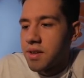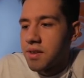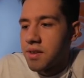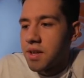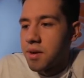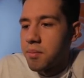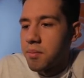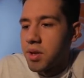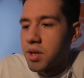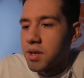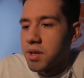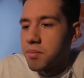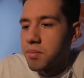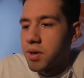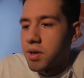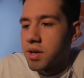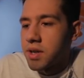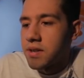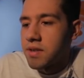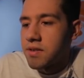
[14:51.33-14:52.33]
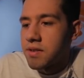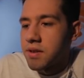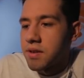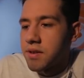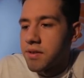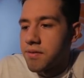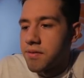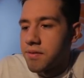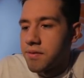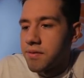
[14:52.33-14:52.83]
think I'm mulligan Barghest
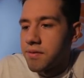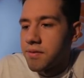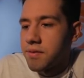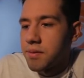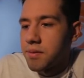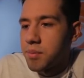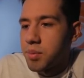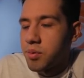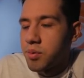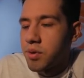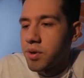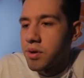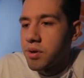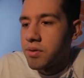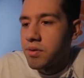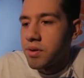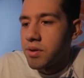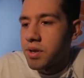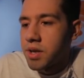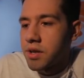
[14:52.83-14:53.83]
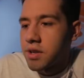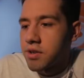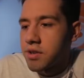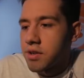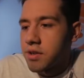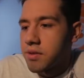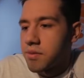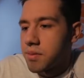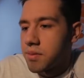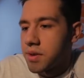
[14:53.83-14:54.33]
here. Pugo? Okay,
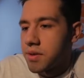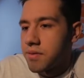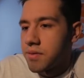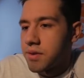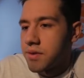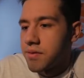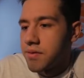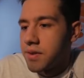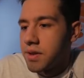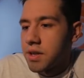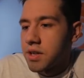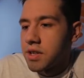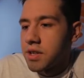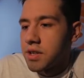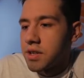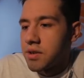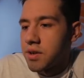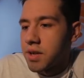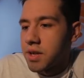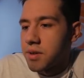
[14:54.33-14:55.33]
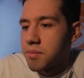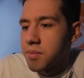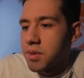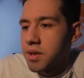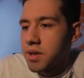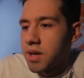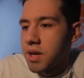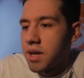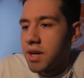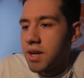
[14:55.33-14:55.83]
sure, whatever. Actually, no, I can
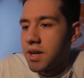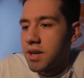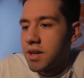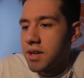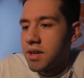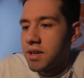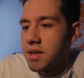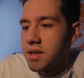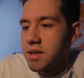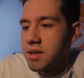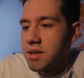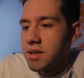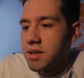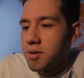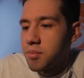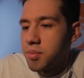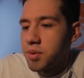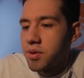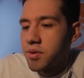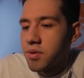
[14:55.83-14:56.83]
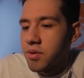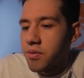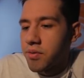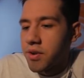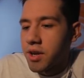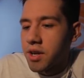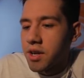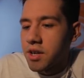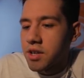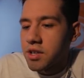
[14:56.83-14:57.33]
no, Pugo's
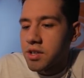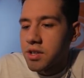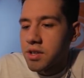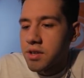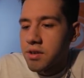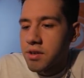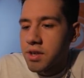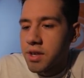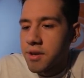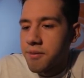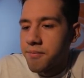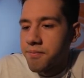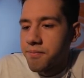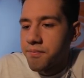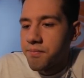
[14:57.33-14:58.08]
fine, actually. Okay.